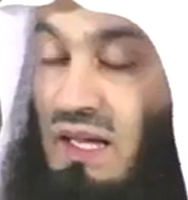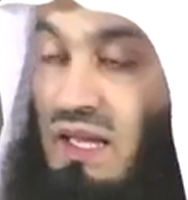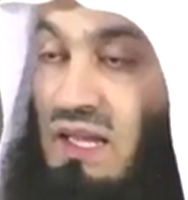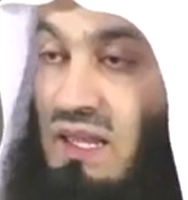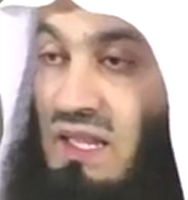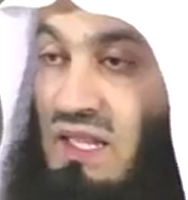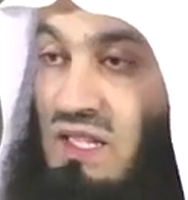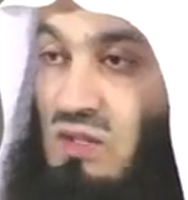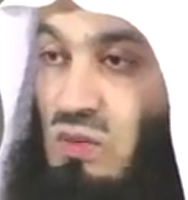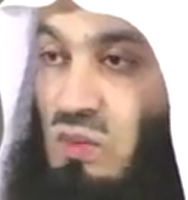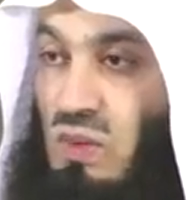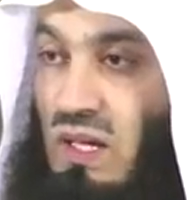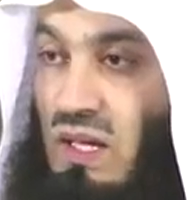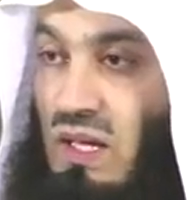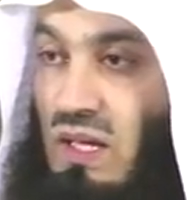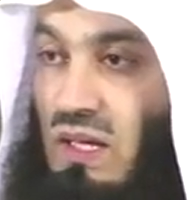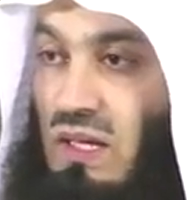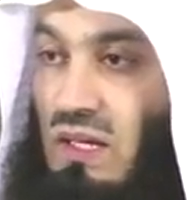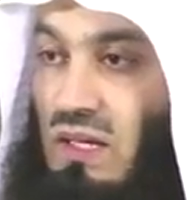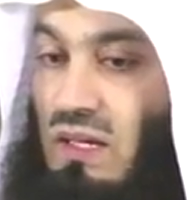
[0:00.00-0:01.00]
In this
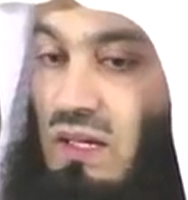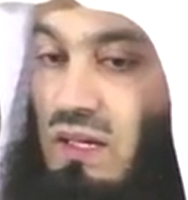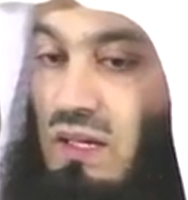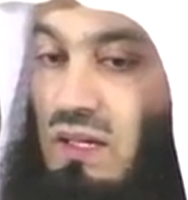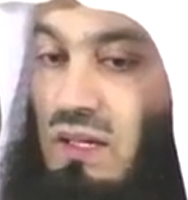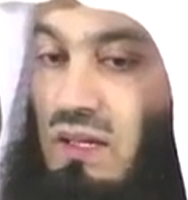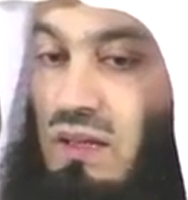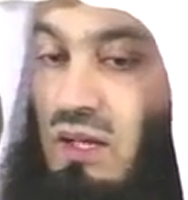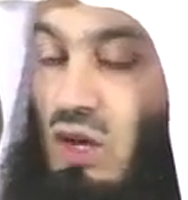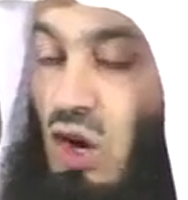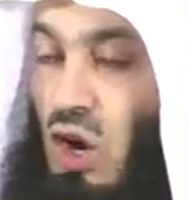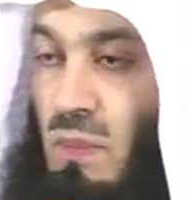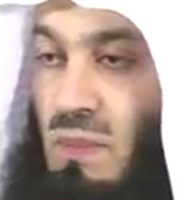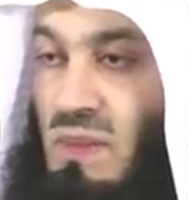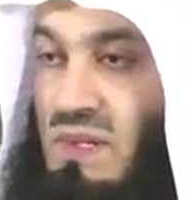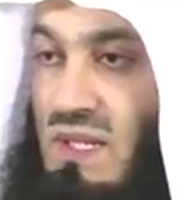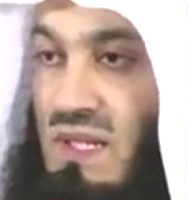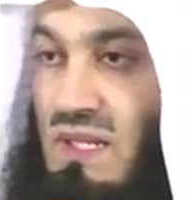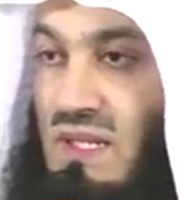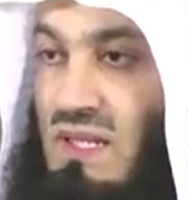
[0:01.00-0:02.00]
way, the
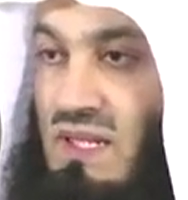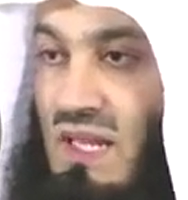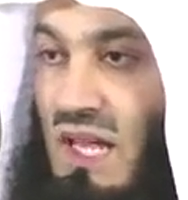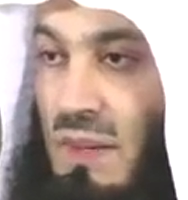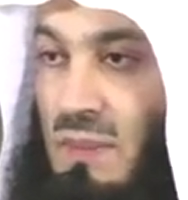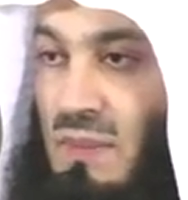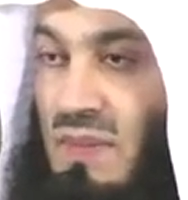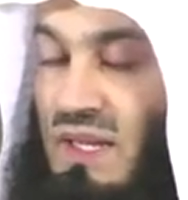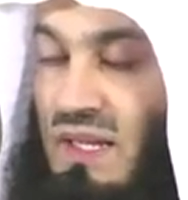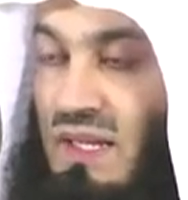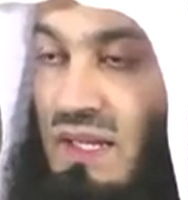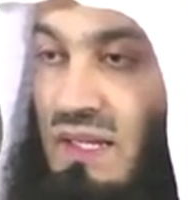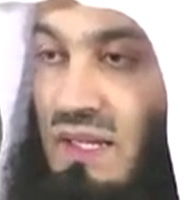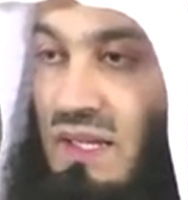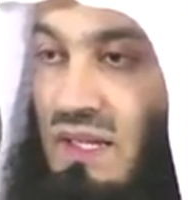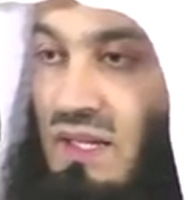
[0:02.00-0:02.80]
opposite is happening.